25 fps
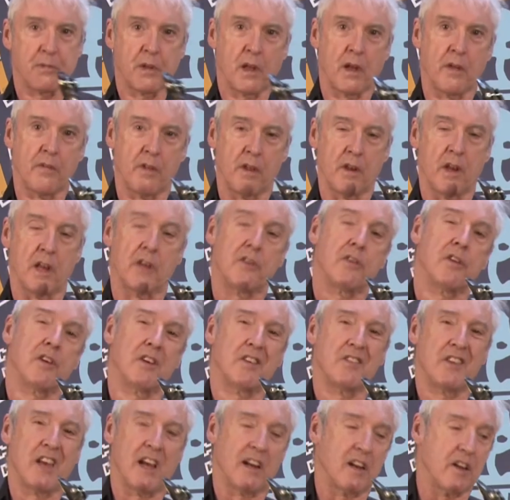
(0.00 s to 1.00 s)
And that's
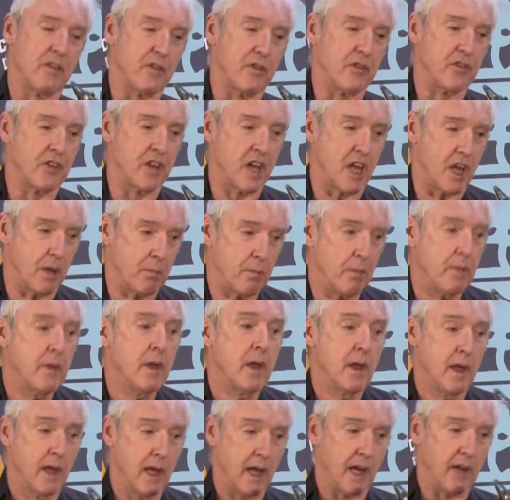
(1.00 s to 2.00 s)
exactly the same
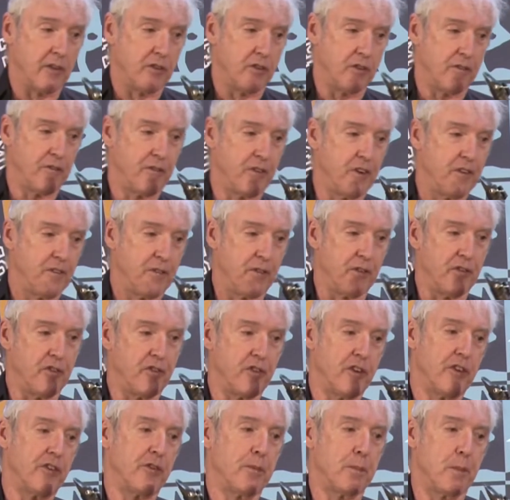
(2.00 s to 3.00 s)
as the 5th and
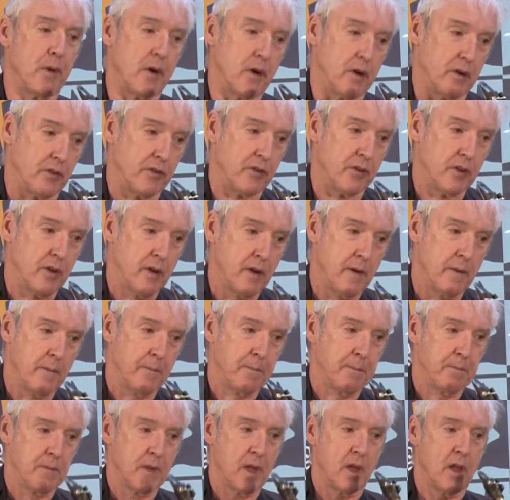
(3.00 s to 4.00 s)
6th bars.
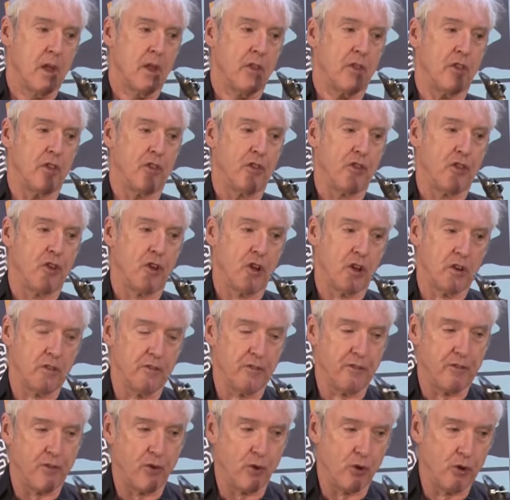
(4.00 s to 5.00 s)
The 3rd
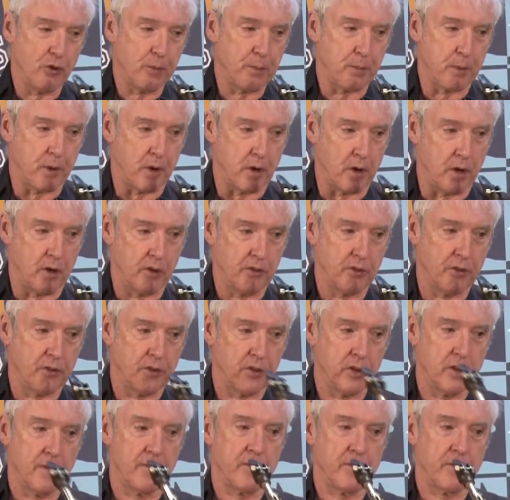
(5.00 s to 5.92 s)
and 4th bars